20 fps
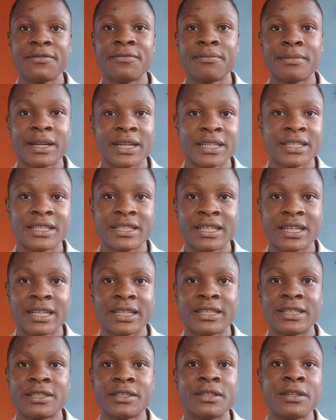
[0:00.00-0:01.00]

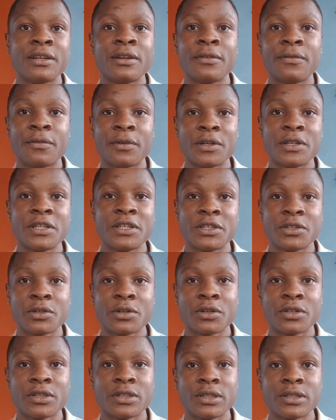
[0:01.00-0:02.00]
mindset for these
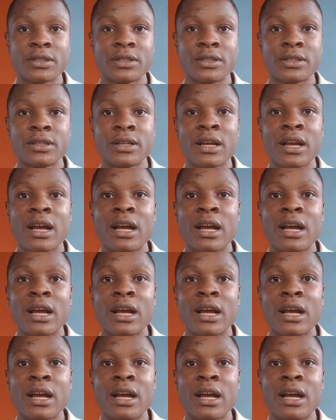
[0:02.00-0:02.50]
courses.